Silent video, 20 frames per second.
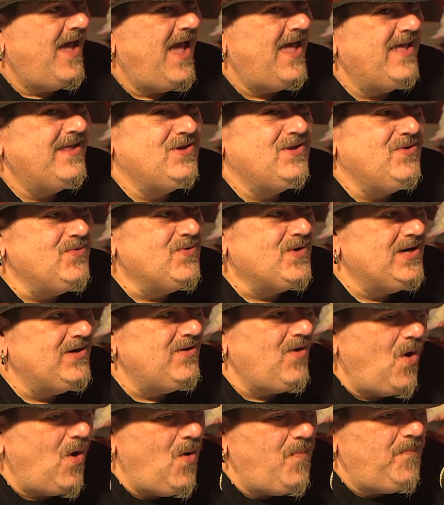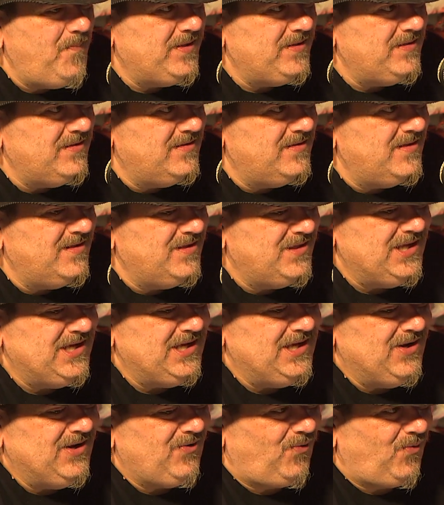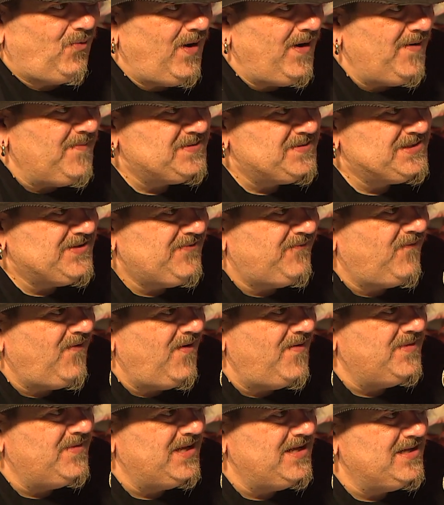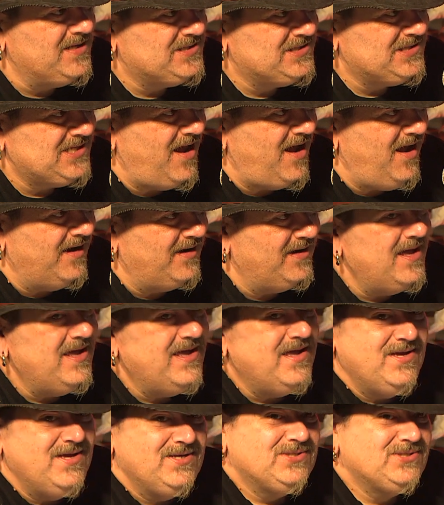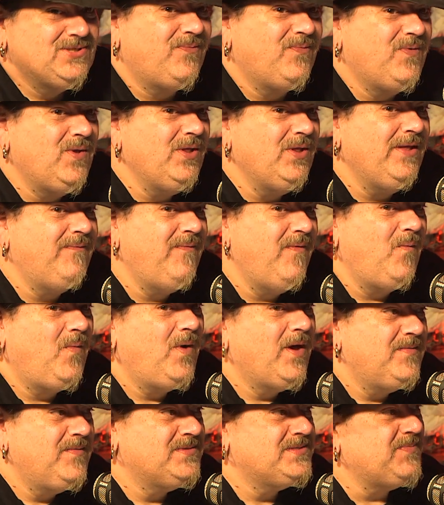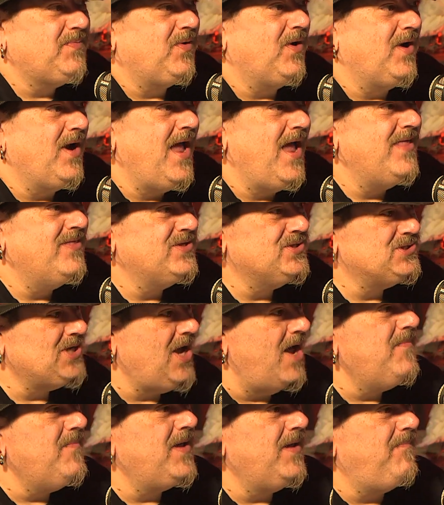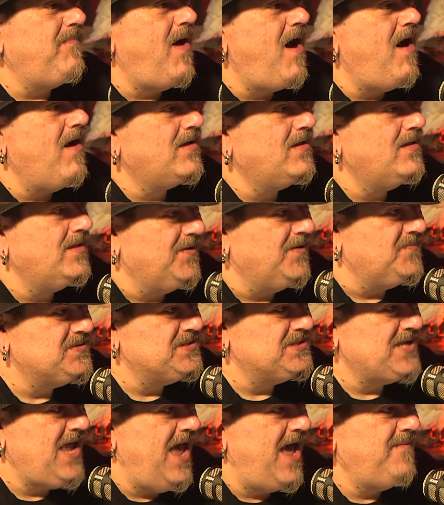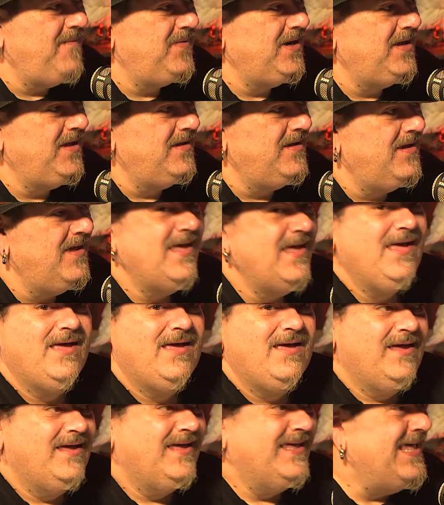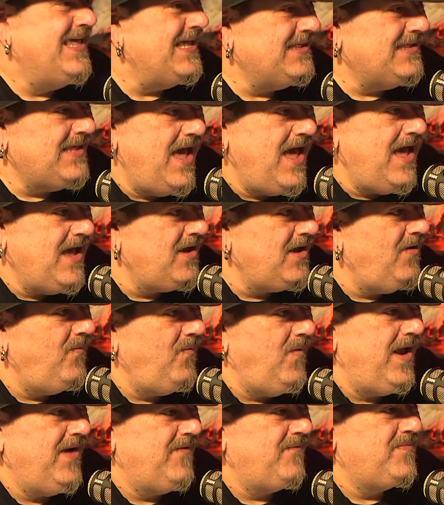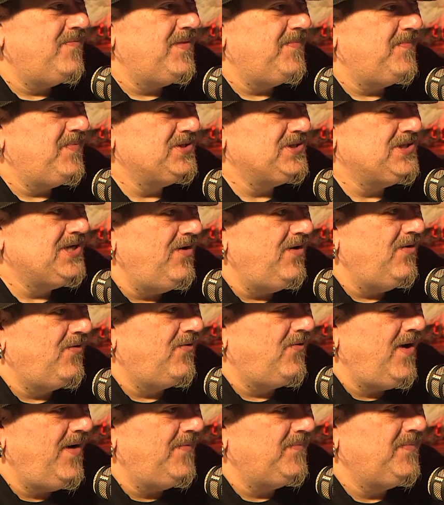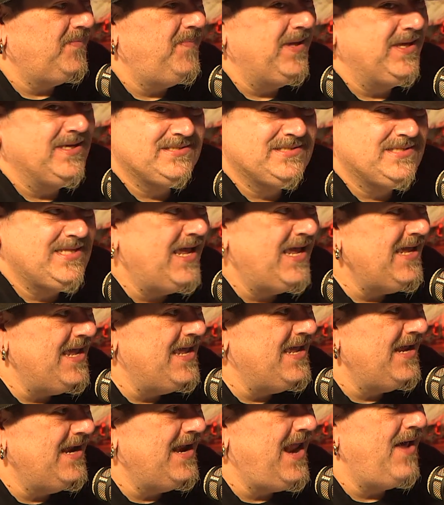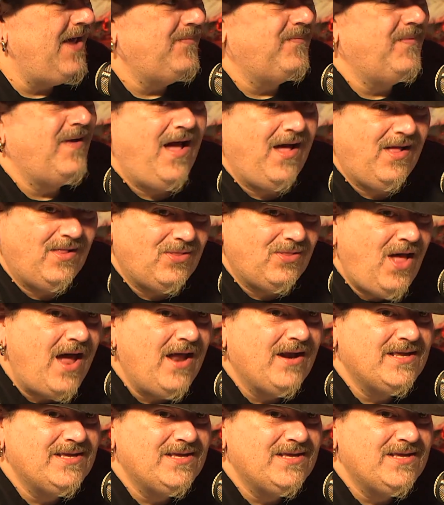And you can open the crypts from the inside. So if you live in Williamsport and the zombie apocalypse is happening, get the heck away from the Pursel crypts because they can get out a lot easier.